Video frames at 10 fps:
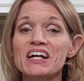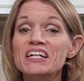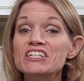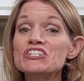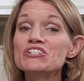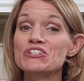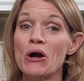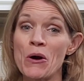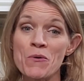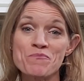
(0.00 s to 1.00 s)
It is
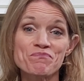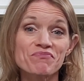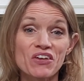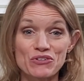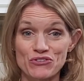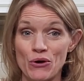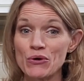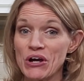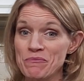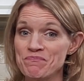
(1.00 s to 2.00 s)
so, so
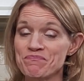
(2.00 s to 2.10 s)
good.